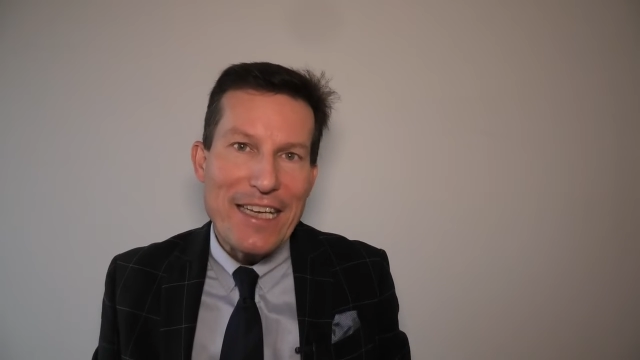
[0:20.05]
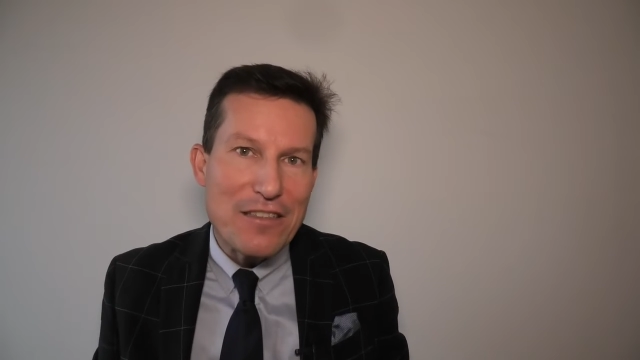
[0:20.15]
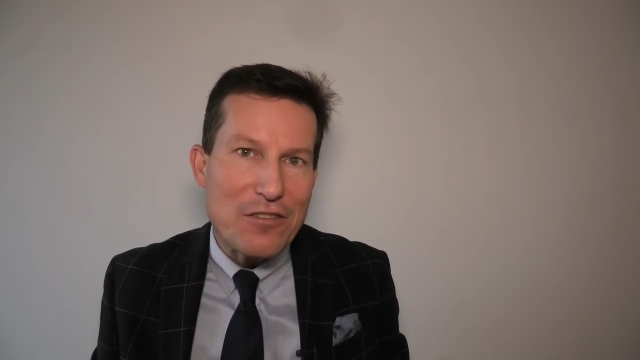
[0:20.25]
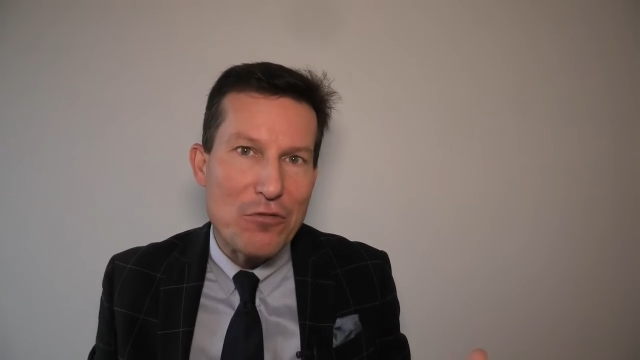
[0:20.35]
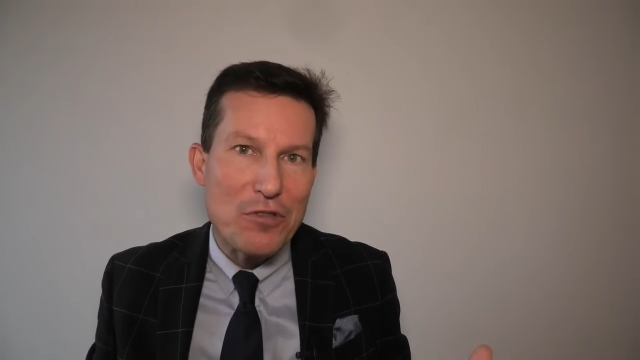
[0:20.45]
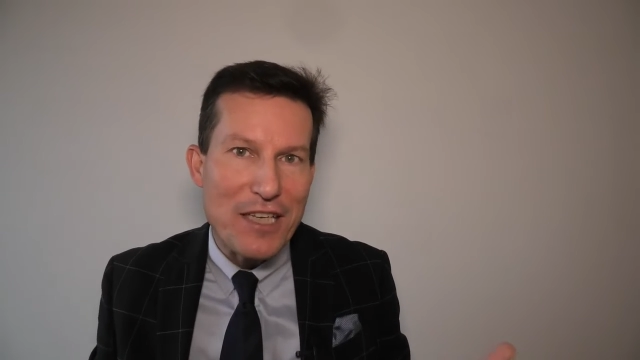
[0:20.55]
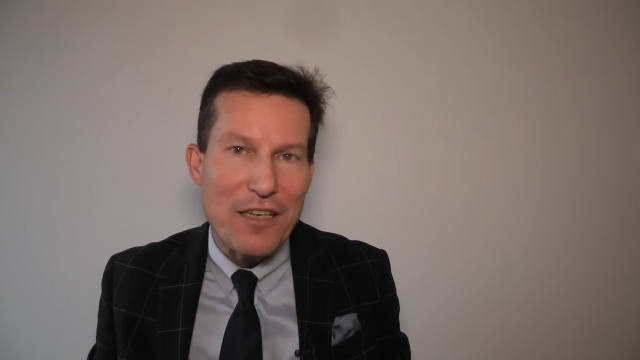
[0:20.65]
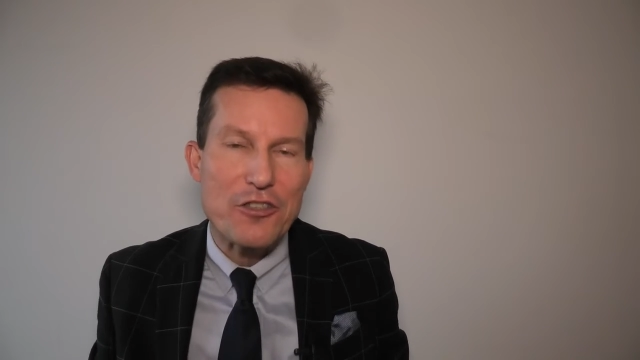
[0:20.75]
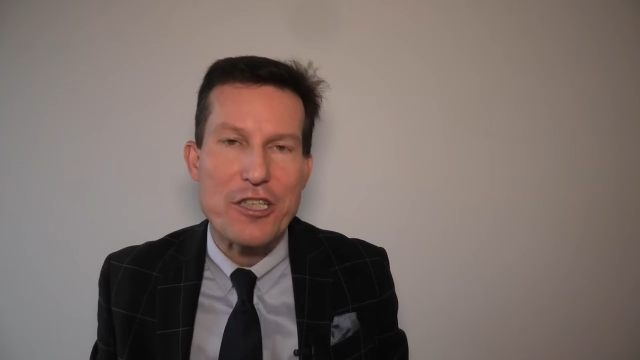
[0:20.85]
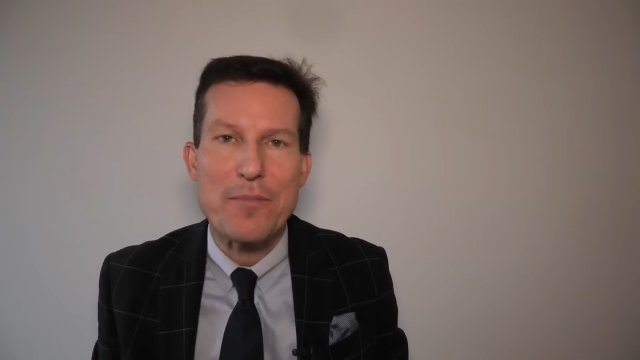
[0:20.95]
into
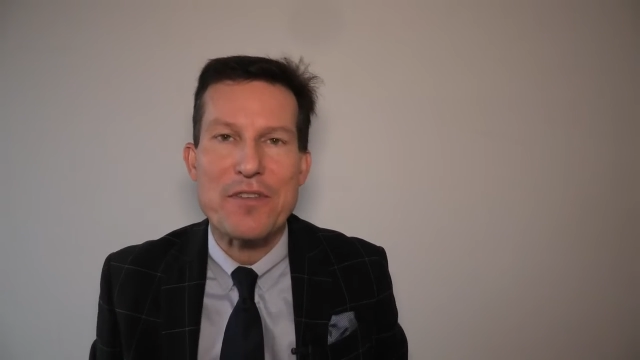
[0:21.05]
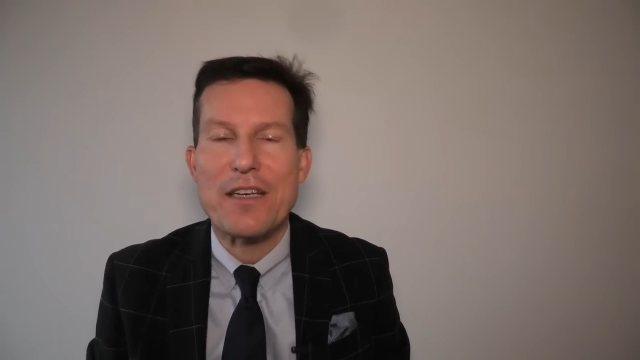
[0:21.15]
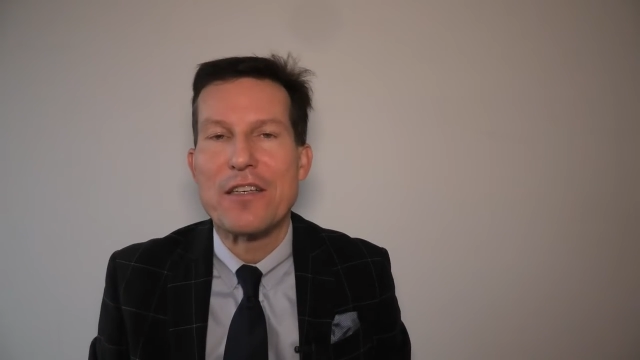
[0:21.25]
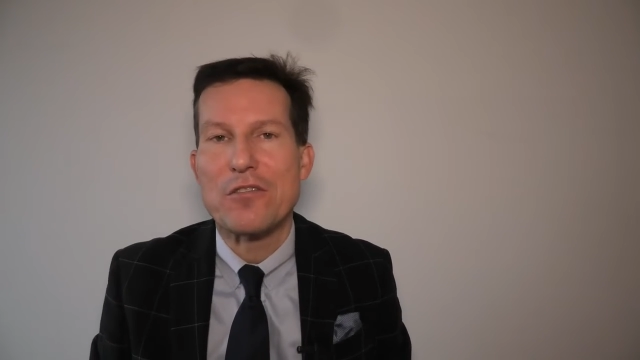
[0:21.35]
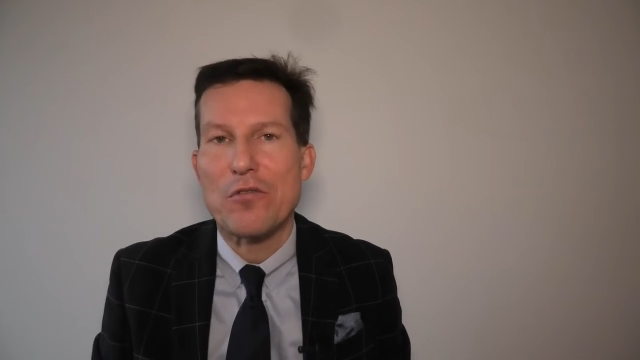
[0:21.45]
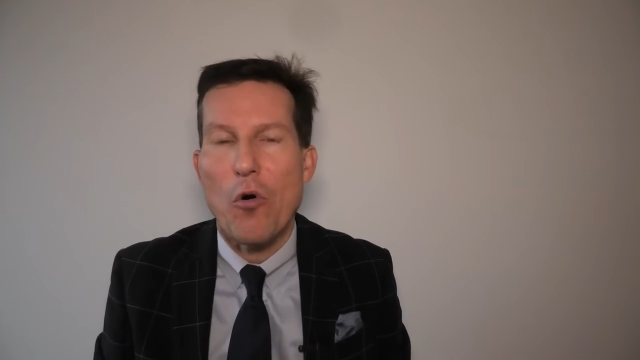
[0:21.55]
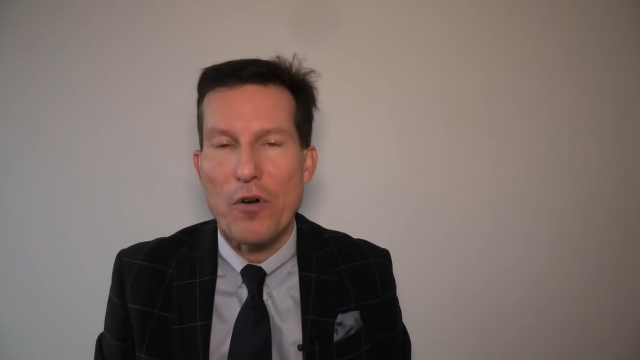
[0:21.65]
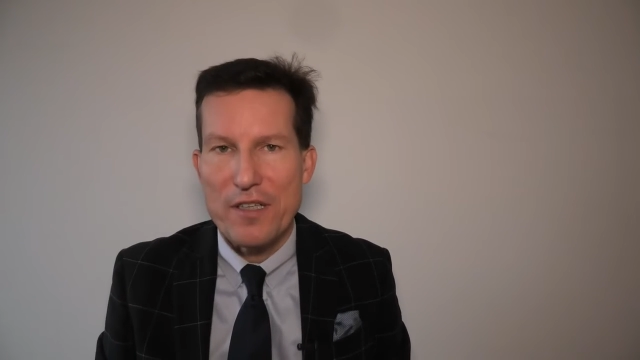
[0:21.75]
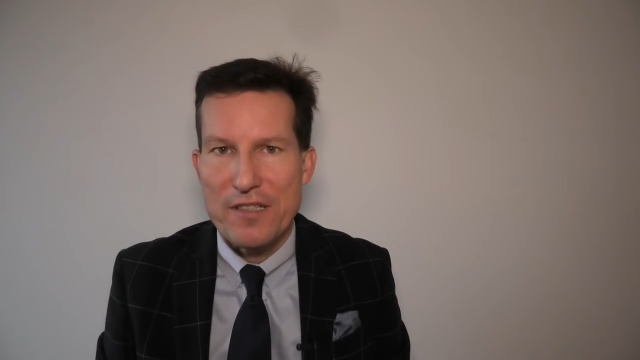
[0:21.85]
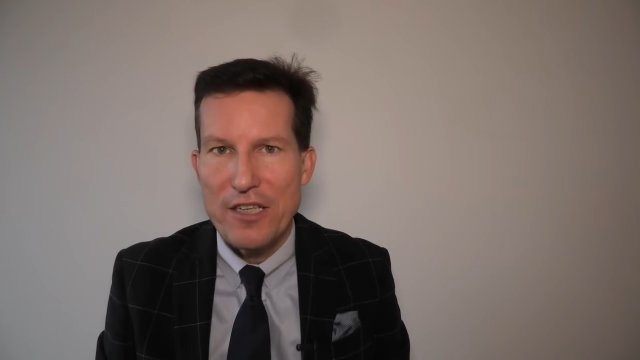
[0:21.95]
dealerships and into
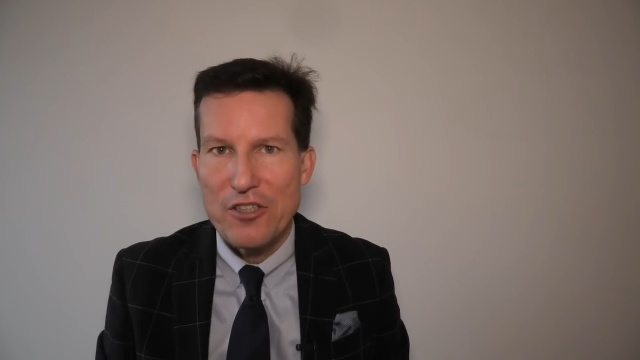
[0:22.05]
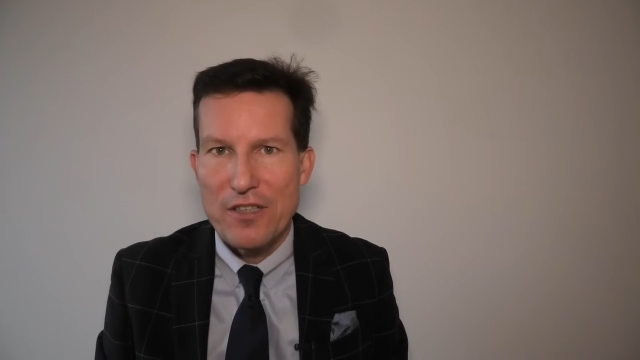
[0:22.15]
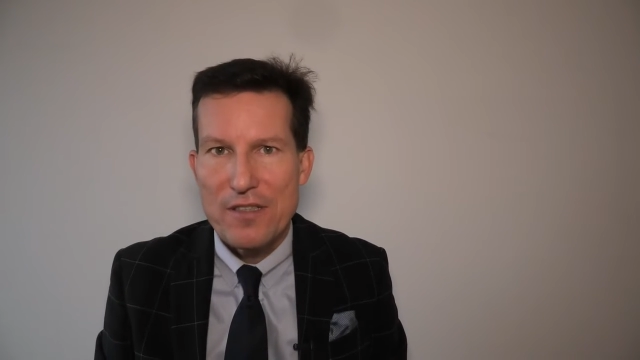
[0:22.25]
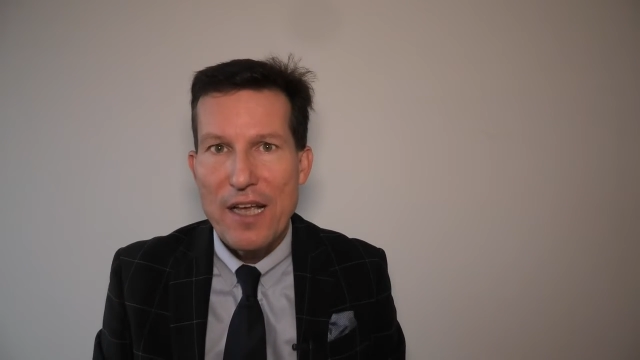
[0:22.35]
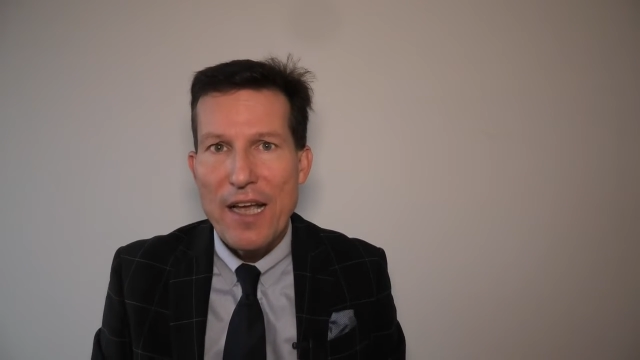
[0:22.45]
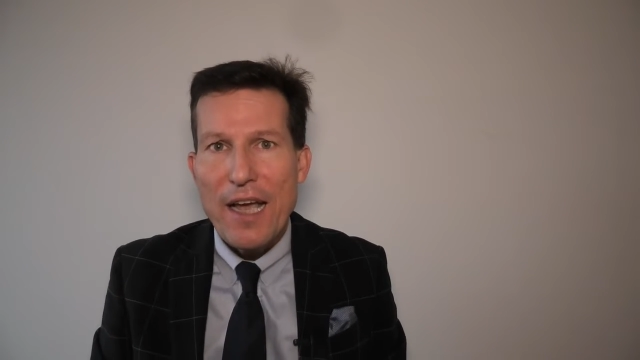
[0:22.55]
organizations,